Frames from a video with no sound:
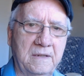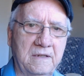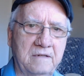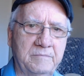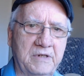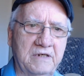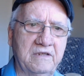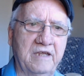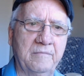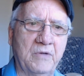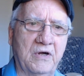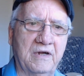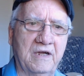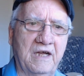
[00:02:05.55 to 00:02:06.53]
Among them
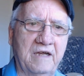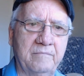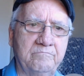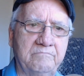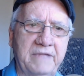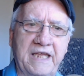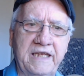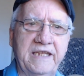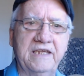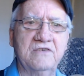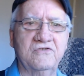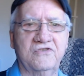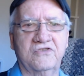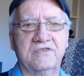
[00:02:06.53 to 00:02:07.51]
are
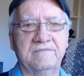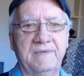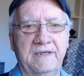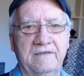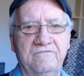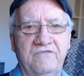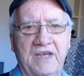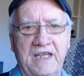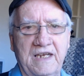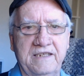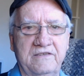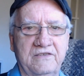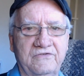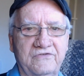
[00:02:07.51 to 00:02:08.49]
Hymenaeus and
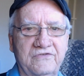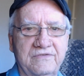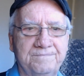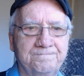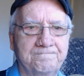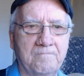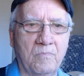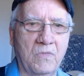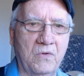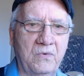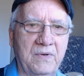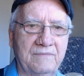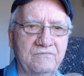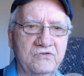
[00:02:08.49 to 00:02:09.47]
Philetus,
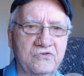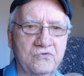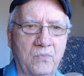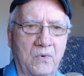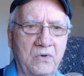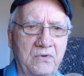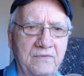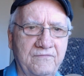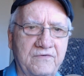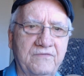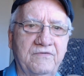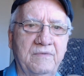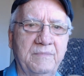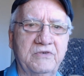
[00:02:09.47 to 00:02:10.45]
who have swerved
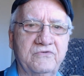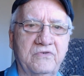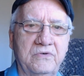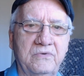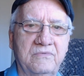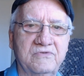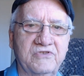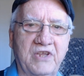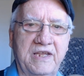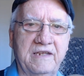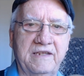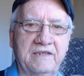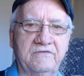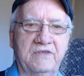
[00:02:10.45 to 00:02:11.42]
from the truth,
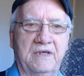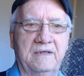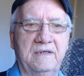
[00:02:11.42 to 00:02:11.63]
saying that the